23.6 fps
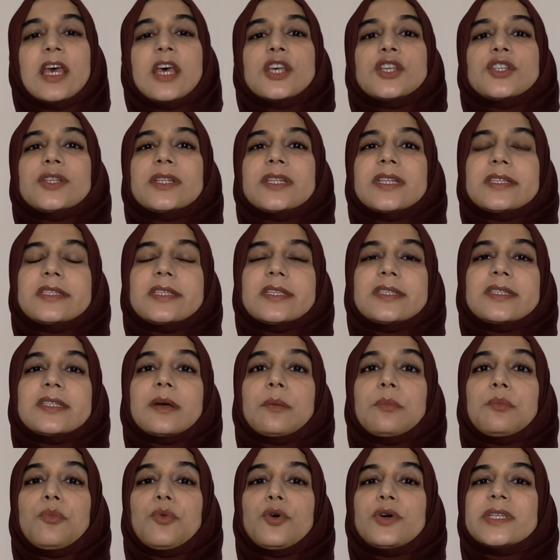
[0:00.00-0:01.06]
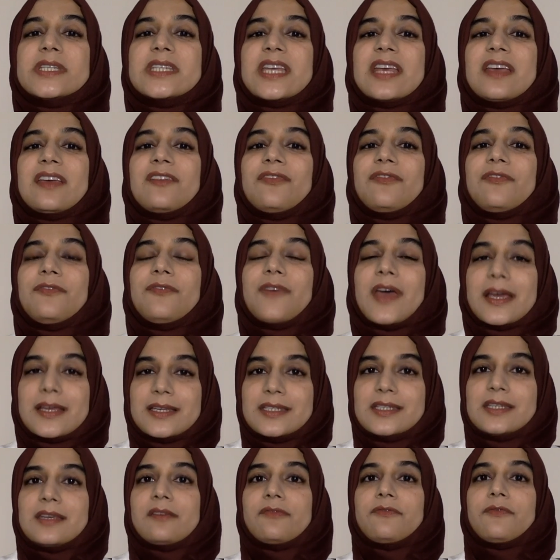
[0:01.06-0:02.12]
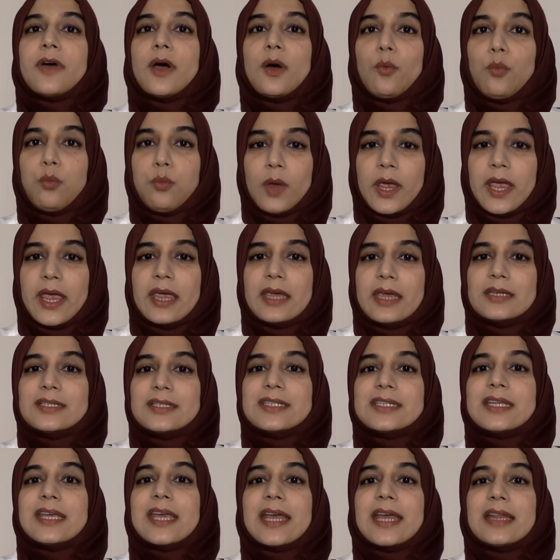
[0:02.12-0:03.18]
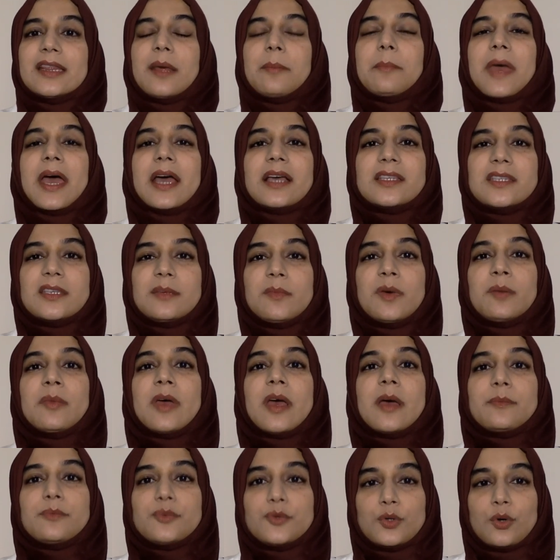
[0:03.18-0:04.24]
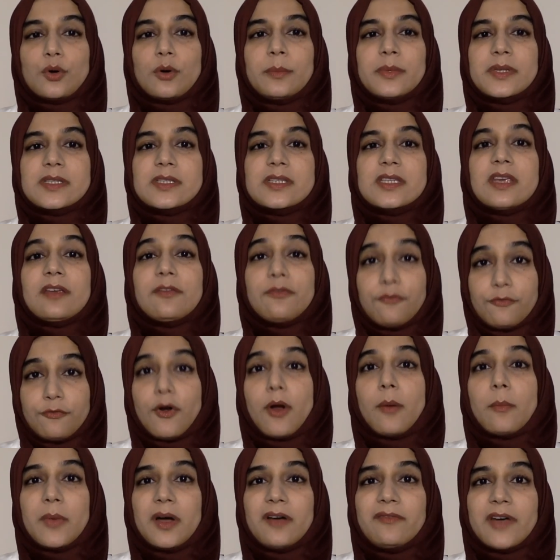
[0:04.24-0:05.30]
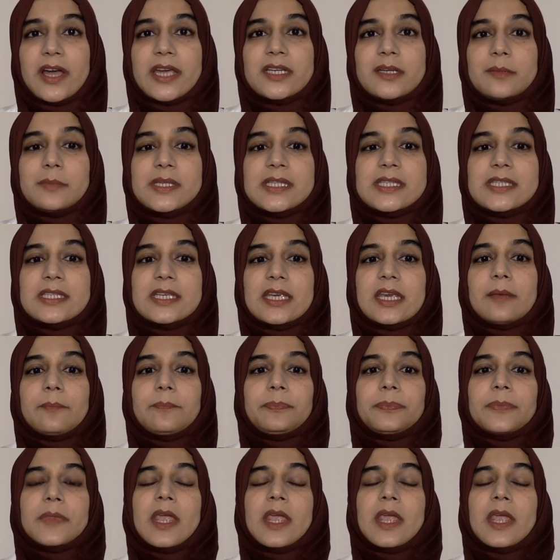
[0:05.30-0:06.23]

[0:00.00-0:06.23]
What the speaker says: So this is the most effective way to get the maximum absorbency from vitamin C.